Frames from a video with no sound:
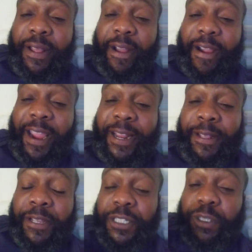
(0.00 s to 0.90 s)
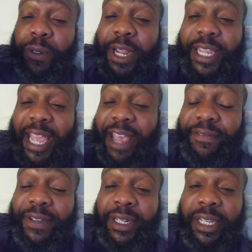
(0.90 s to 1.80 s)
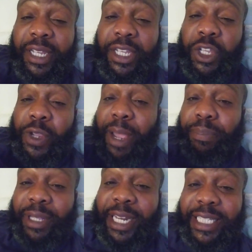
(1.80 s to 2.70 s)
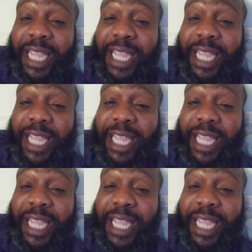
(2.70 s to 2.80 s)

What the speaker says: All right? So there you have it. You got plenty of